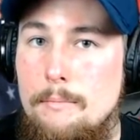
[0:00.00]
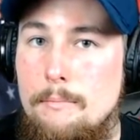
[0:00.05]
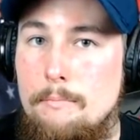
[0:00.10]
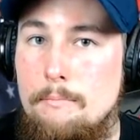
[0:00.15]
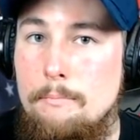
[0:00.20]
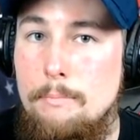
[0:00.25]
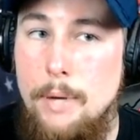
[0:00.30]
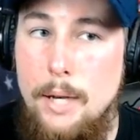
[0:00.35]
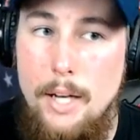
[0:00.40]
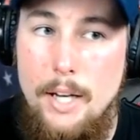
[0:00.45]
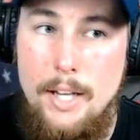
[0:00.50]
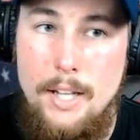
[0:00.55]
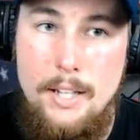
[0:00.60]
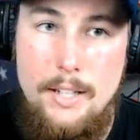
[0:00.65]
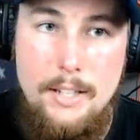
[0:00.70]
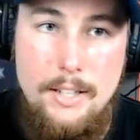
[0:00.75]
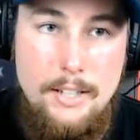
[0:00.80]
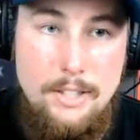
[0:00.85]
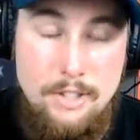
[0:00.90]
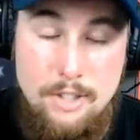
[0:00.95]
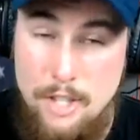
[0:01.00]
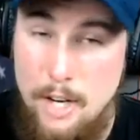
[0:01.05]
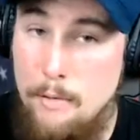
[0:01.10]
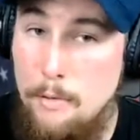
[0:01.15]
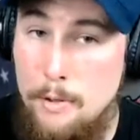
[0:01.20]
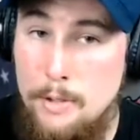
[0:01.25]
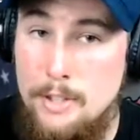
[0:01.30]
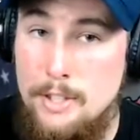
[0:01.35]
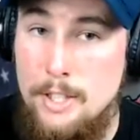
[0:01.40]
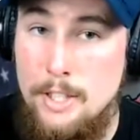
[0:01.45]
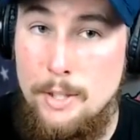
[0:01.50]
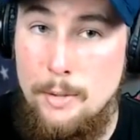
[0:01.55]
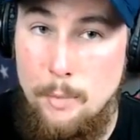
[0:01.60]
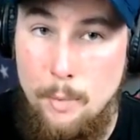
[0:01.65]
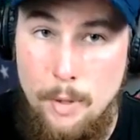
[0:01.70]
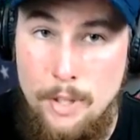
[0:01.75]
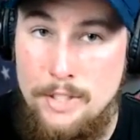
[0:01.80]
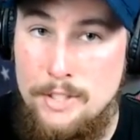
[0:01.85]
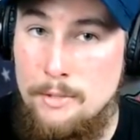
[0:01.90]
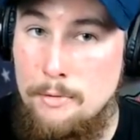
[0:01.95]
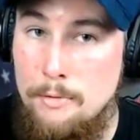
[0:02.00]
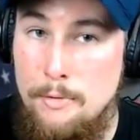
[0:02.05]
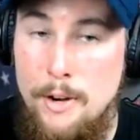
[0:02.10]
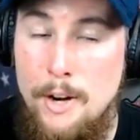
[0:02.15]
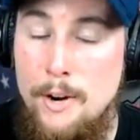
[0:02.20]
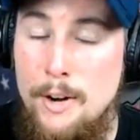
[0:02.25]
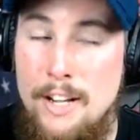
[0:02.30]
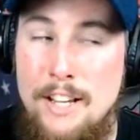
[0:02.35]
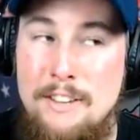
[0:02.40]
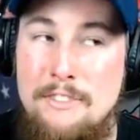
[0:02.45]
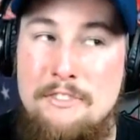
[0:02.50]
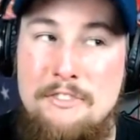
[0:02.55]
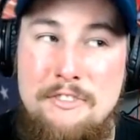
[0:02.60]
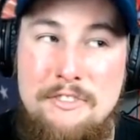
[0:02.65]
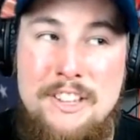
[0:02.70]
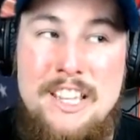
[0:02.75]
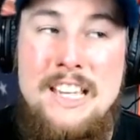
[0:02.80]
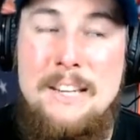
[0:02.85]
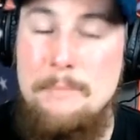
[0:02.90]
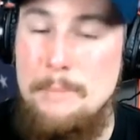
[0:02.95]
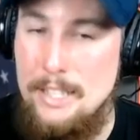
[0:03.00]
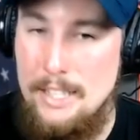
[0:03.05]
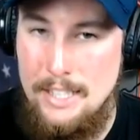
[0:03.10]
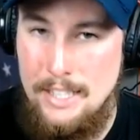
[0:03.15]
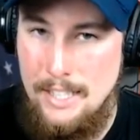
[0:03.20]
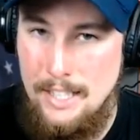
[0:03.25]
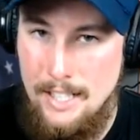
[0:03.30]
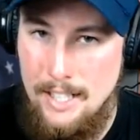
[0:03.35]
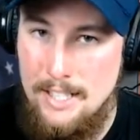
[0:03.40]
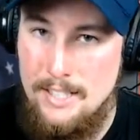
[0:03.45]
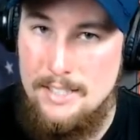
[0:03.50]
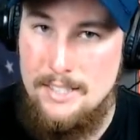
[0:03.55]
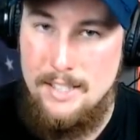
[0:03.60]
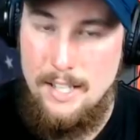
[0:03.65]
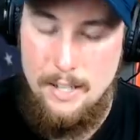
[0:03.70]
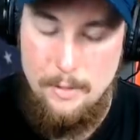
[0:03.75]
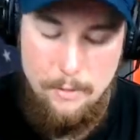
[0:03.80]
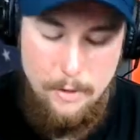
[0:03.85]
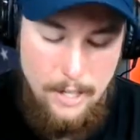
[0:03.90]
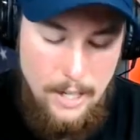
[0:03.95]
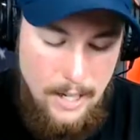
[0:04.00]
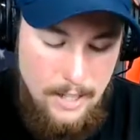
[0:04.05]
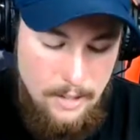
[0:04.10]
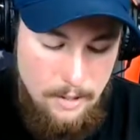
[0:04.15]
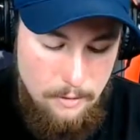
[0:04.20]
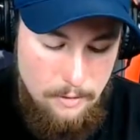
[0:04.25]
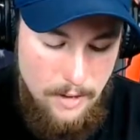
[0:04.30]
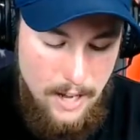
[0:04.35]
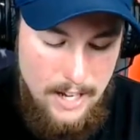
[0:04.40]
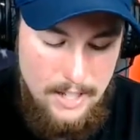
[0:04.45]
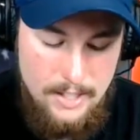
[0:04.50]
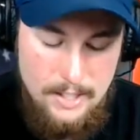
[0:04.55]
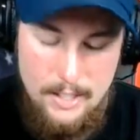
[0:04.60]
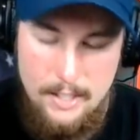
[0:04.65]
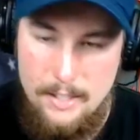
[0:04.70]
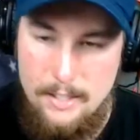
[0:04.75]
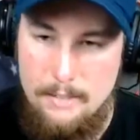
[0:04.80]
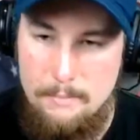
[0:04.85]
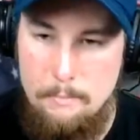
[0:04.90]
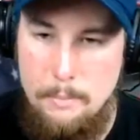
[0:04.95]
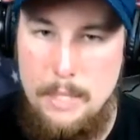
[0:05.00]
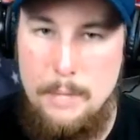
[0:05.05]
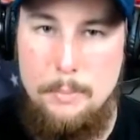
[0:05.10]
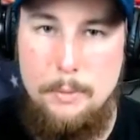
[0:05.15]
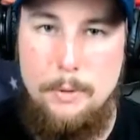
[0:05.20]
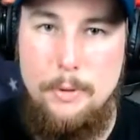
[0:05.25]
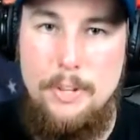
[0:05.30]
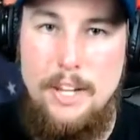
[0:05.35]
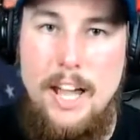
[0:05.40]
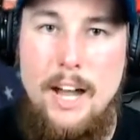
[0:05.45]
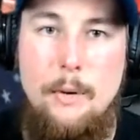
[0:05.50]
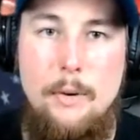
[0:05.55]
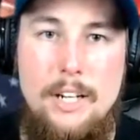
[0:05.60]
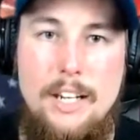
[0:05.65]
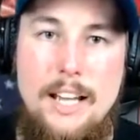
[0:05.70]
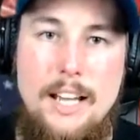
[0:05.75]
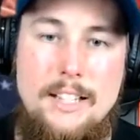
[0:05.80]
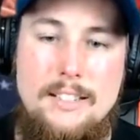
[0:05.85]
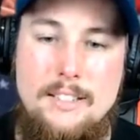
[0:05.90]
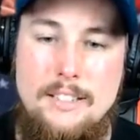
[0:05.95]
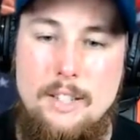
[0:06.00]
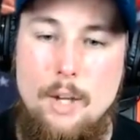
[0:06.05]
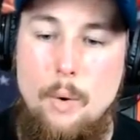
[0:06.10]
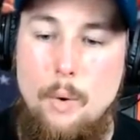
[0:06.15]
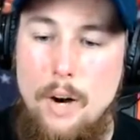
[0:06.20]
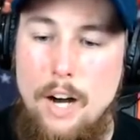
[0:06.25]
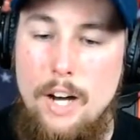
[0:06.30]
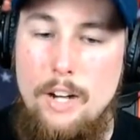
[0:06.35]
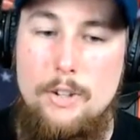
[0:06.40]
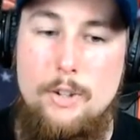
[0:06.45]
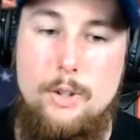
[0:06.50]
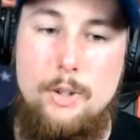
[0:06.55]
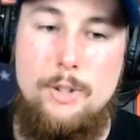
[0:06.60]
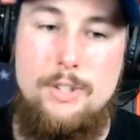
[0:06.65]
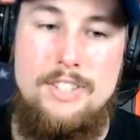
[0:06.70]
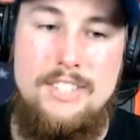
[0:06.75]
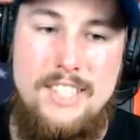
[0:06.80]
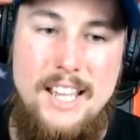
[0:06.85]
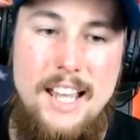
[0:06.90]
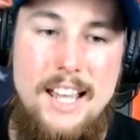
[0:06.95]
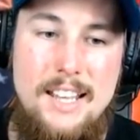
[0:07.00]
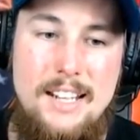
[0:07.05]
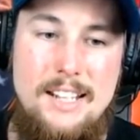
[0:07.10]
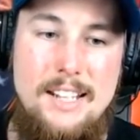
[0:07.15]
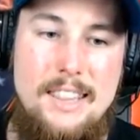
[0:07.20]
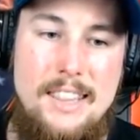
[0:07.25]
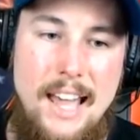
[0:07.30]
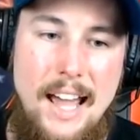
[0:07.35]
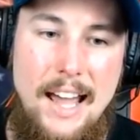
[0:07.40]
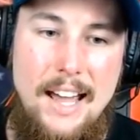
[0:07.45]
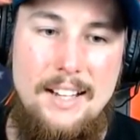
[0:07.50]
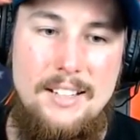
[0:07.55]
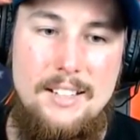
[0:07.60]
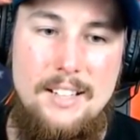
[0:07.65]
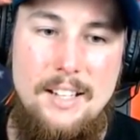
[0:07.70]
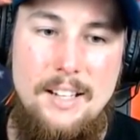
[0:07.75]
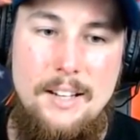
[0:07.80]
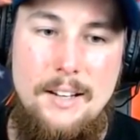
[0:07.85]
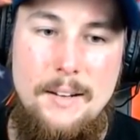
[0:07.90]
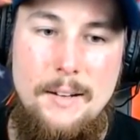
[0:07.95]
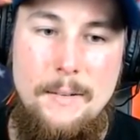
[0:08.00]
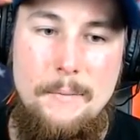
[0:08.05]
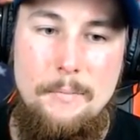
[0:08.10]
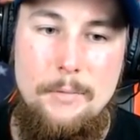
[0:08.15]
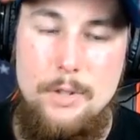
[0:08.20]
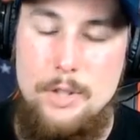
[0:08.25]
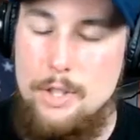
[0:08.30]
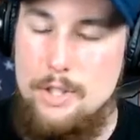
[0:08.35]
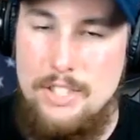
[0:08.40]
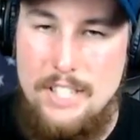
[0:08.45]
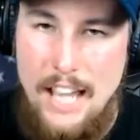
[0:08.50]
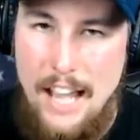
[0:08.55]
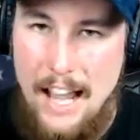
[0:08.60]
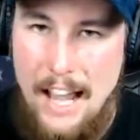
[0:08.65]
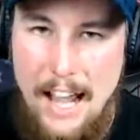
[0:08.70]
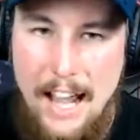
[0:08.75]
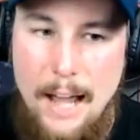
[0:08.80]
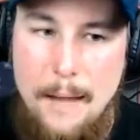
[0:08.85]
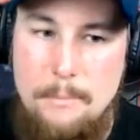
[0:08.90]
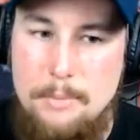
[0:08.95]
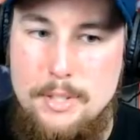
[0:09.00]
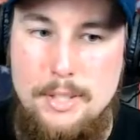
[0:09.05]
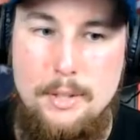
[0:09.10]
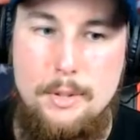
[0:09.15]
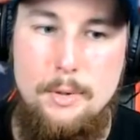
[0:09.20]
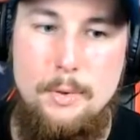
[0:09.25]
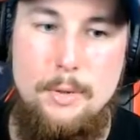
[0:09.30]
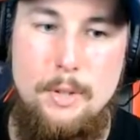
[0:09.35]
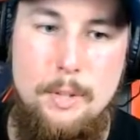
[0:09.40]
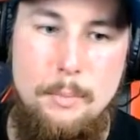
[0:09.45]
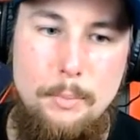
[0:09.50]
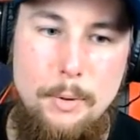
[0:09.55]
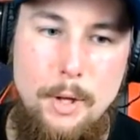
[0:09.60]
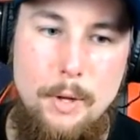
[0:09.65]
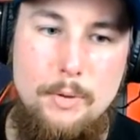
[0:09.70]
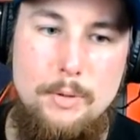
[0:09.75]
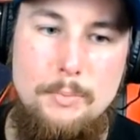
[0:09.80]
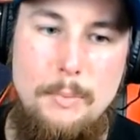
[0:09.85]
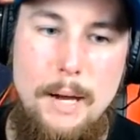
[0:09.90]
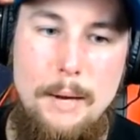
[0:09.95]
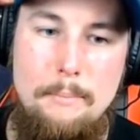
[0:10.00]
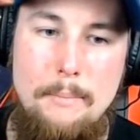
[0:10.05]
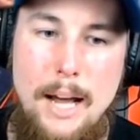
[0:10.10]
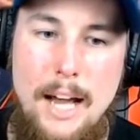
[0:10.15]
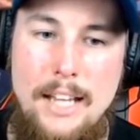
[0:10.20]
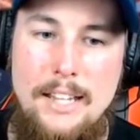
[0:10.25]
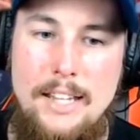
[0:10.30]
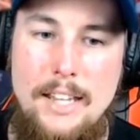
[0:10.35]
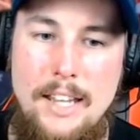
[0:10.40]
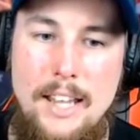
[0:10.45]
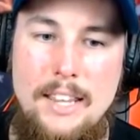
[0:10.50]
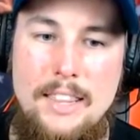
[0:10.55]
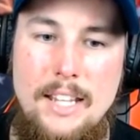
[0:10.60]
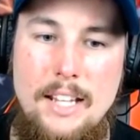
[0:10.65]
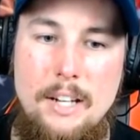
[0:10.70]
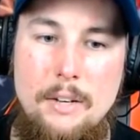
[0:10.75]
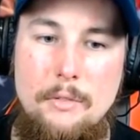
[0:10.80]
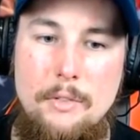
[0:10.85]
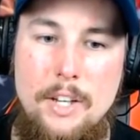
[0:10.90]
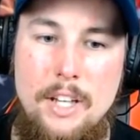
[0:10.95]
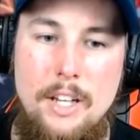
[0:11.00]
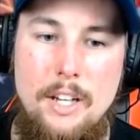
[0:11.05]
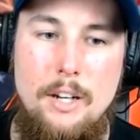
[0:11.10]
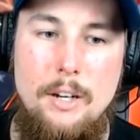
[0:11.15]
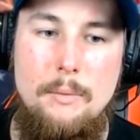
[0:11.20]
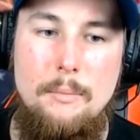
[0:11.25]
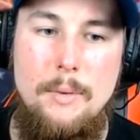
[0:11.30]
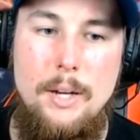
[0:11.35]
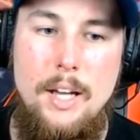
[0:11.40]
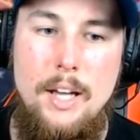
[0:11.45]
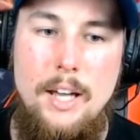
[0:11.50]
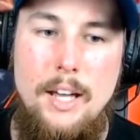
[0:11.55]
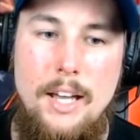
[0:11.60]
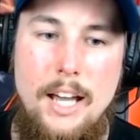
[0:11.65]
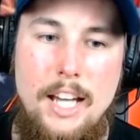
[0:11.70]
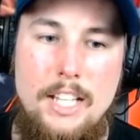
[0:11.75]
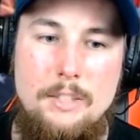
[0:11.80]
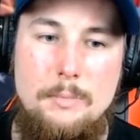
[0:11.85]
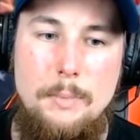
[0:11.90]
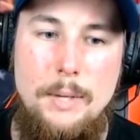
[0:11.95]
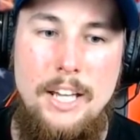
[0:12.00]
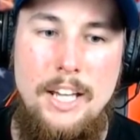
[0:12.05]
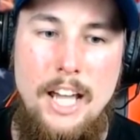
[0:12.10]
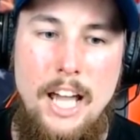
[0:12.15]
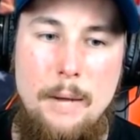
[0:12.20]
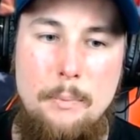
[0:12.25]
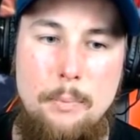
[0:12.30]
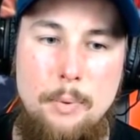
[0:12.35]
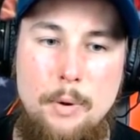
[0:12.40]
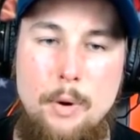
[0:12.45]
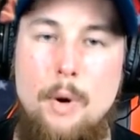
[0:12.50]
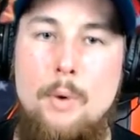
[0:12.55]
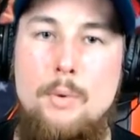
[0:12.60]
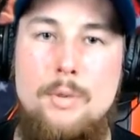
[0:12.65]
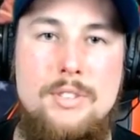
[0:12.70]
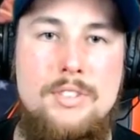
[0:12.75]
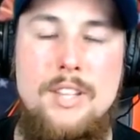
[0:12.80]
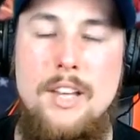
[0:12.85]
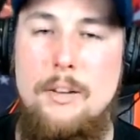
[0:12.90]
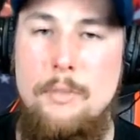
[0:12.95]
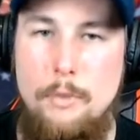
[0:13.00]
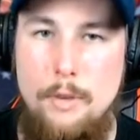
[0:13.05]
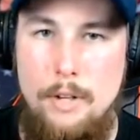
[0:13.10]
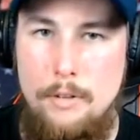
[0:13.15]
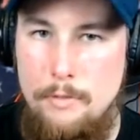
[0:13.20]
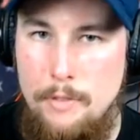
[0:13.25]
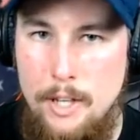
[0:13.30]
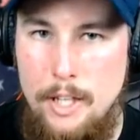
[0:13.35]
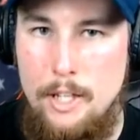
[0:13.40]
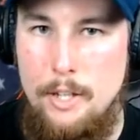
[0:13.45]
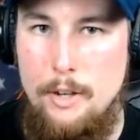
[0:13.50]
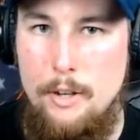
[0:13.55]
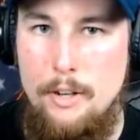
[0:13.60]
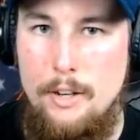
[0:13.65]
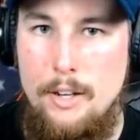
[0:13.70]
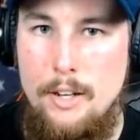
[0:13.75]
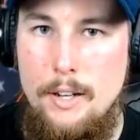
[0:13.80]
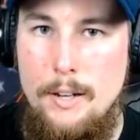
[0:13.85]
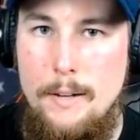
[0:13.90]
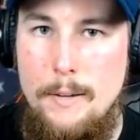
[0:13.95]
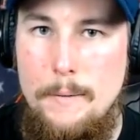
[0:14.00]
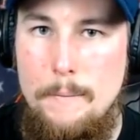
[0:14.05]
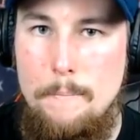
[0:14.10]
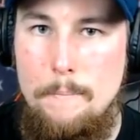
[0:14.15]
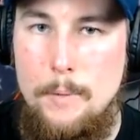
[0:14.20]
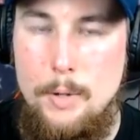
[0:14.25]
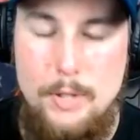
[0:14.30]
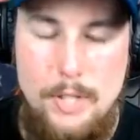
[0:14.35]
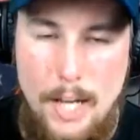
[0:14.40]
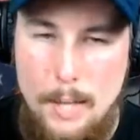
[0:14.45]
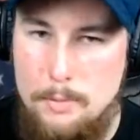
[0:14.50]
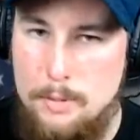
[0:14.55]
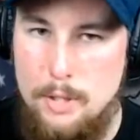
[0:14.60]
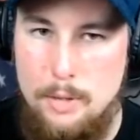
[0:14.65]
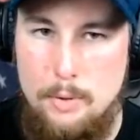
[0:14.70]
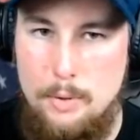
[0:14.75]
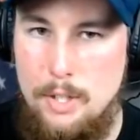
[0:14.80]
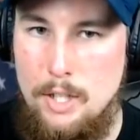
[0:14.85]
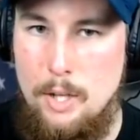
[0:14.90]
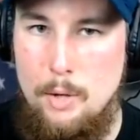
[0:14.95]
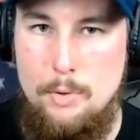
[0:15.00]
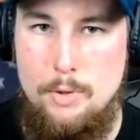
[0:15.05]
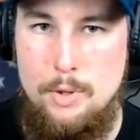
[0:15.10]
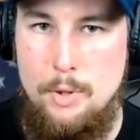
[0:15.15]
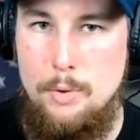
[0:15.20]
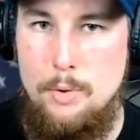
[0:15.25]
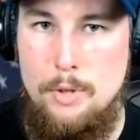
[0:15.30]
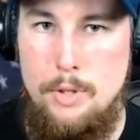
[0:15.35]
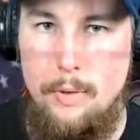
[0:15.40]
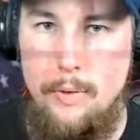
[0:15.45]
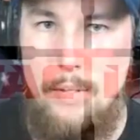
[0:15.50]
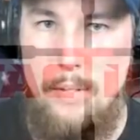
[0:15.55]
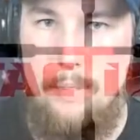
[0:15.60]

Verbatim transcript: But Jefferson was very vehemently against slavery. And the fact that people nowadays don't understand that just absolutely blows my mind that they think of him as being a pro slavery figure. There's absolutely no truth to it.